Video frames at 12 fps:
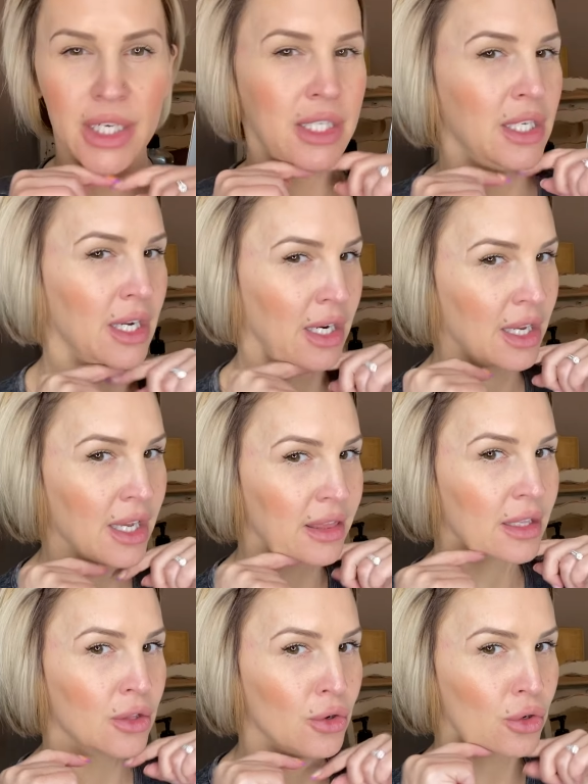to get
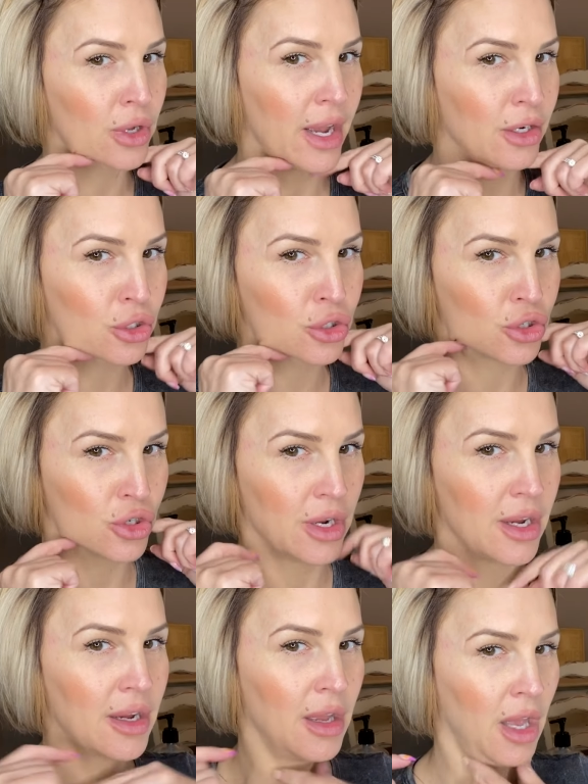the little
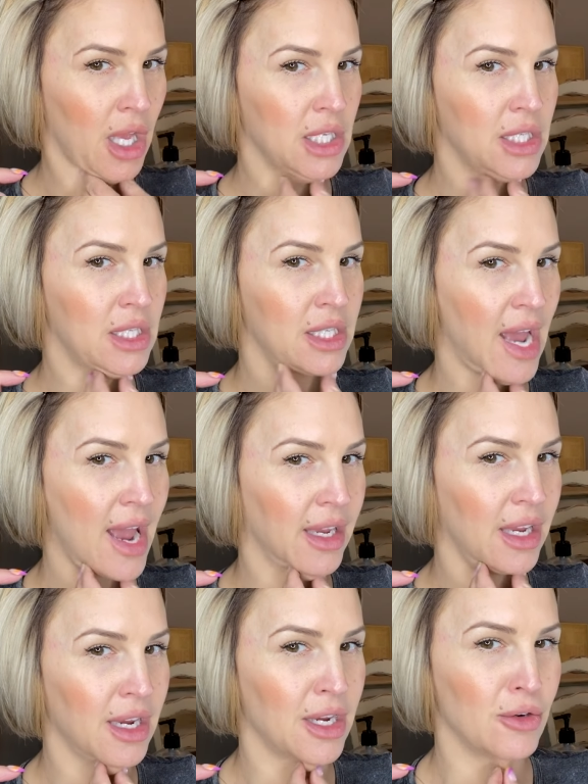extra
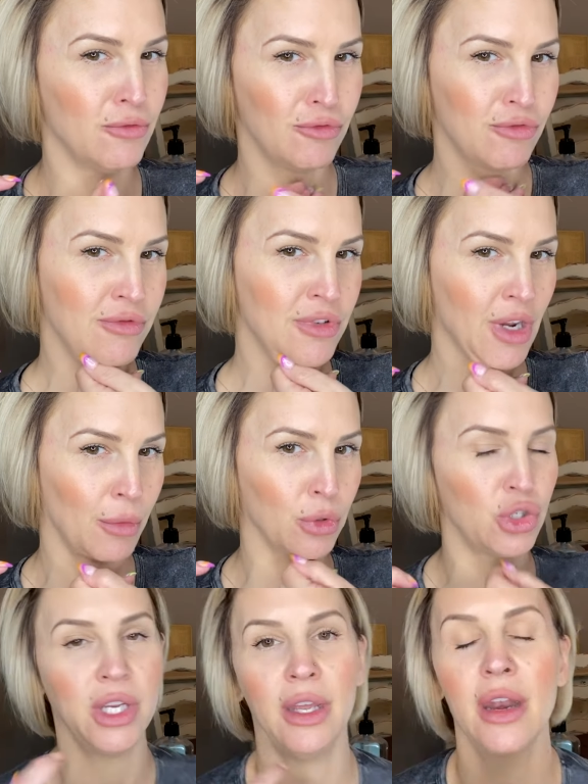saggy double
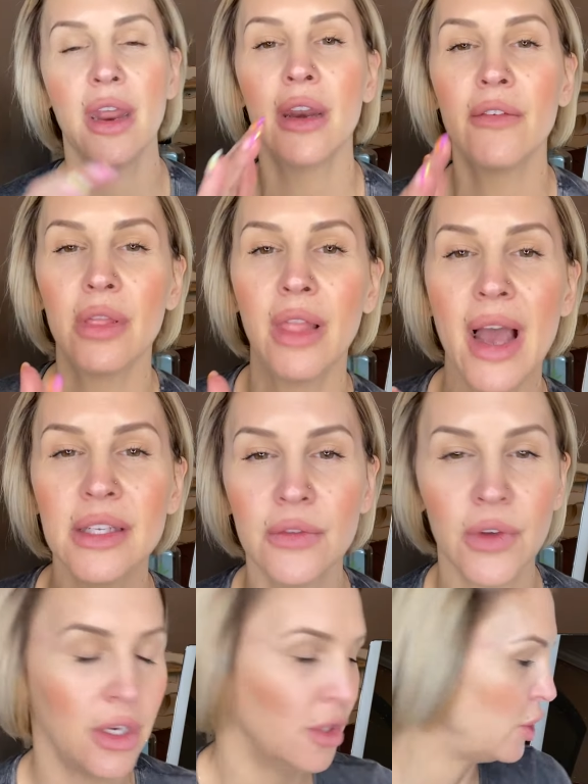chin. In the last
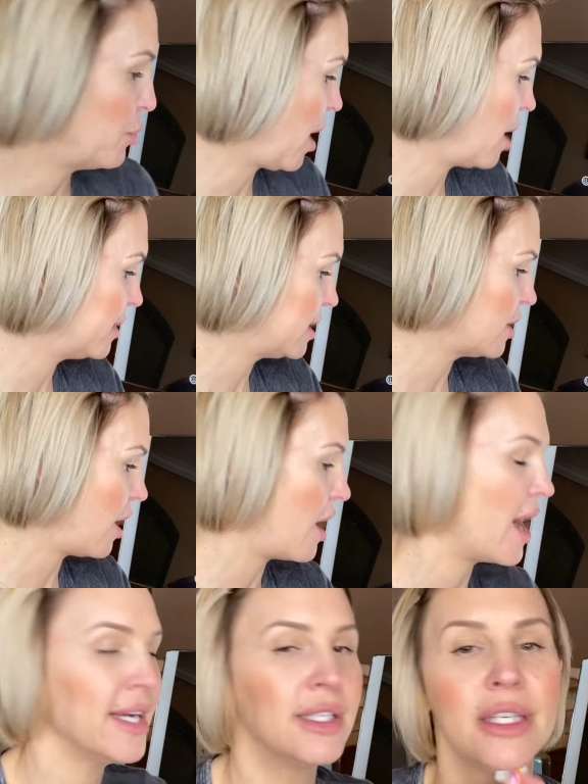video, you probably
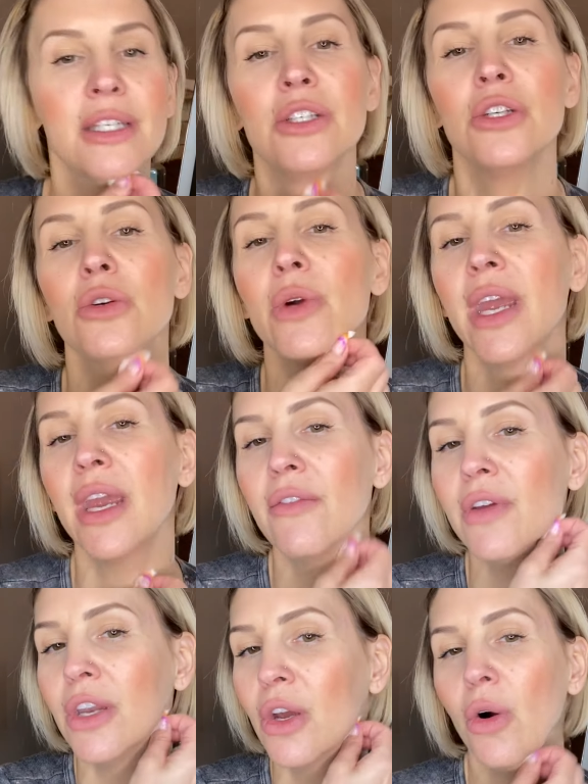saw I did do a
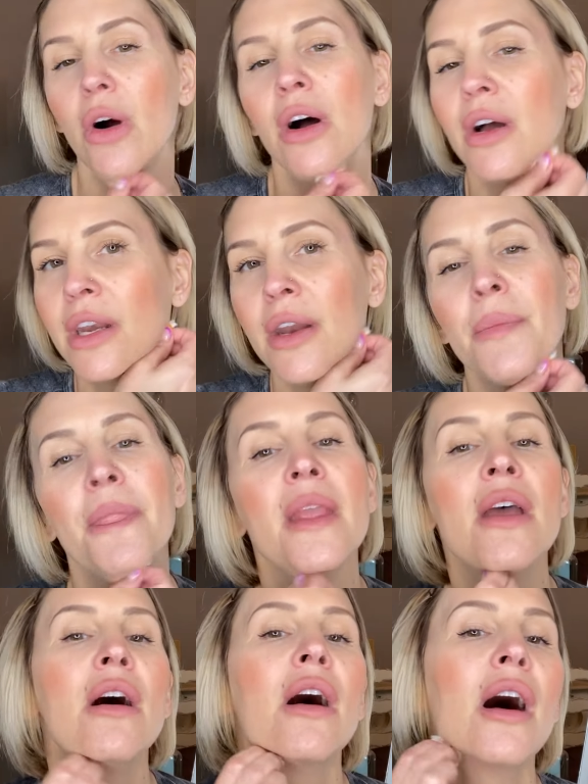video on
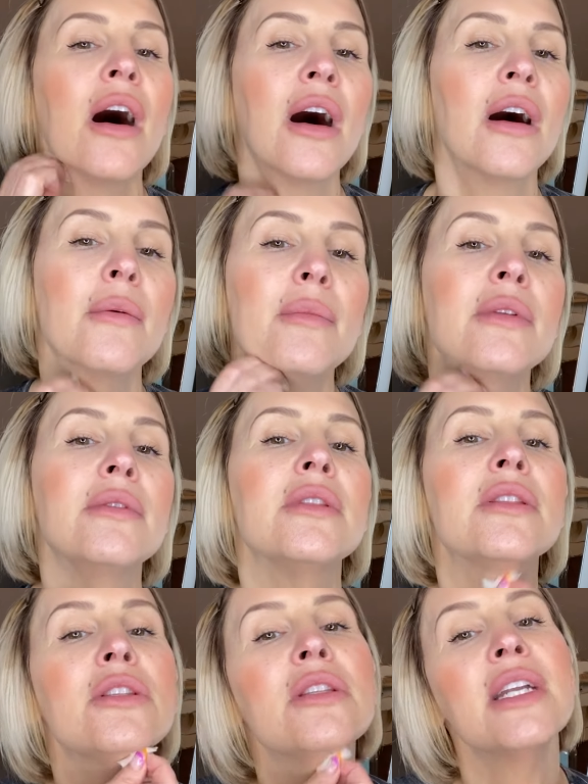
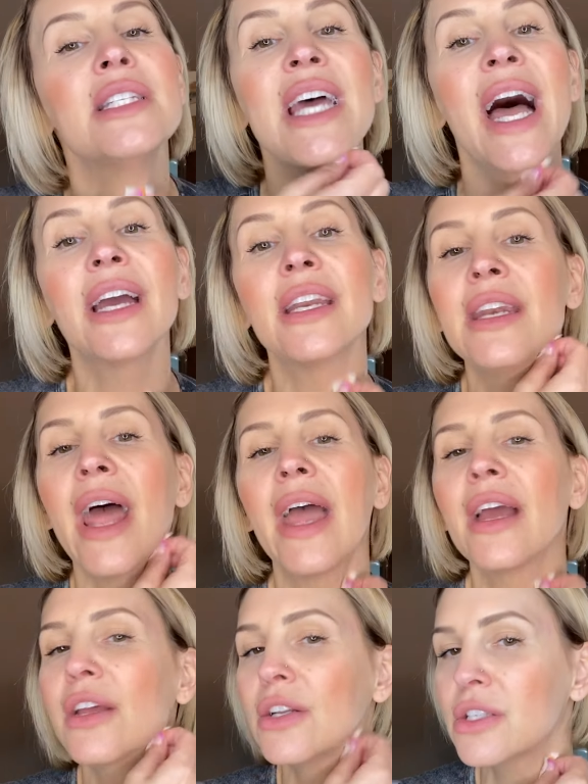the tech
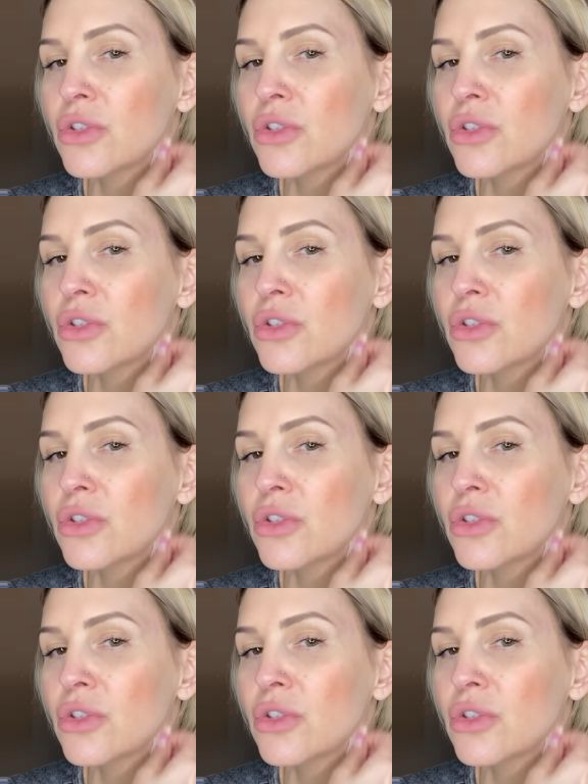neck,